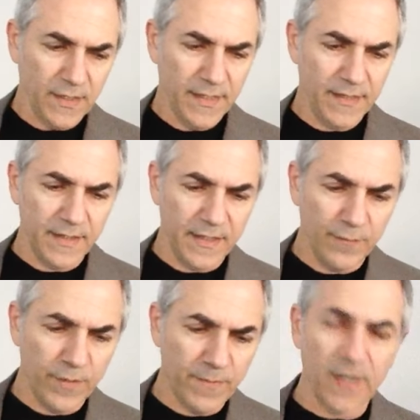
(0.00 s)
And
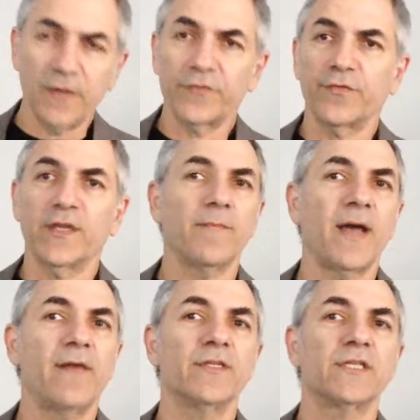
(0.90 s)
we might also think
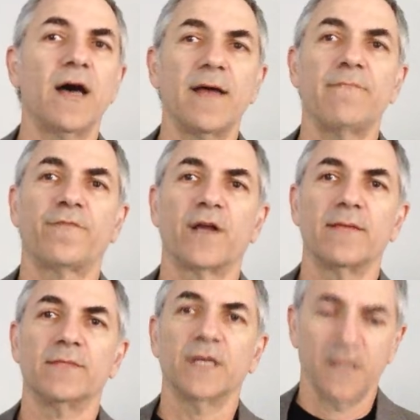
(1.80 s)
about the time
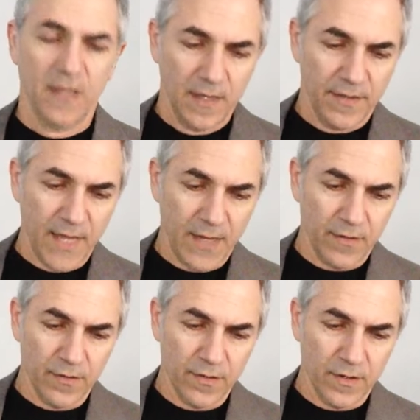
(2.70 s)
frames that
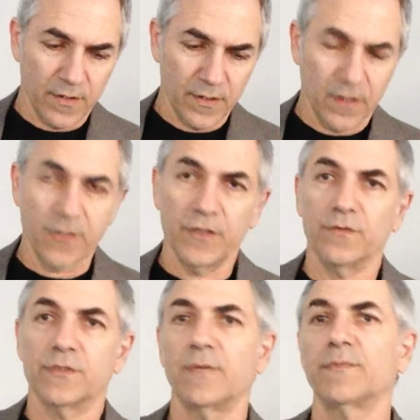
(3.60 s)
are
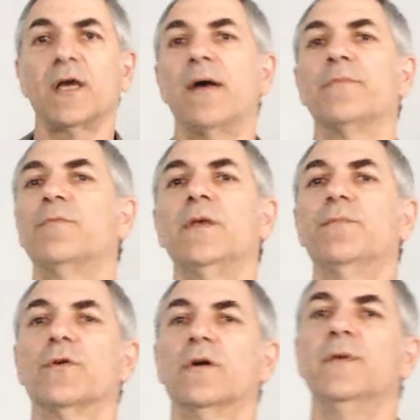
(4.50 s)
used. Sometimes
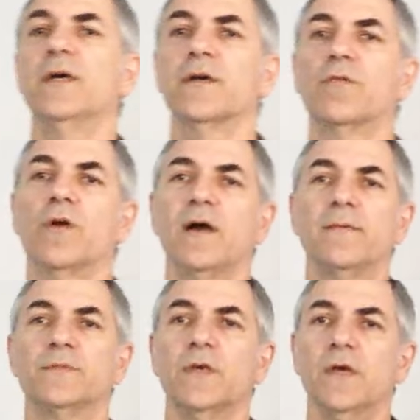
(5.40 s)
people commit
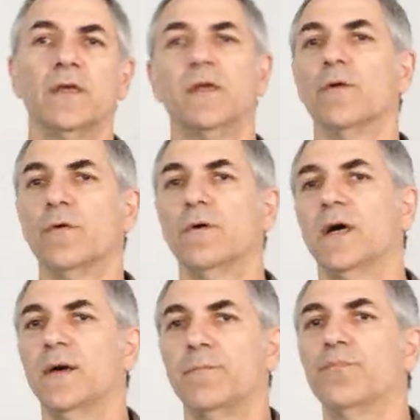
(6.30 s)
crimes,
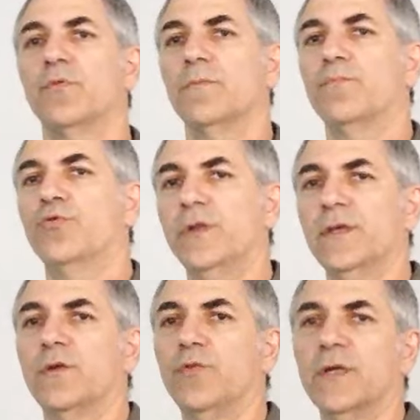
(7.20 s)
pretty
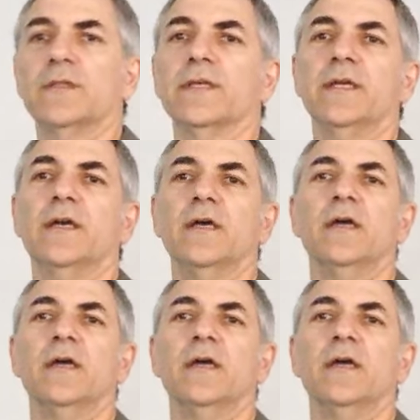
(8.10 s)
quickly,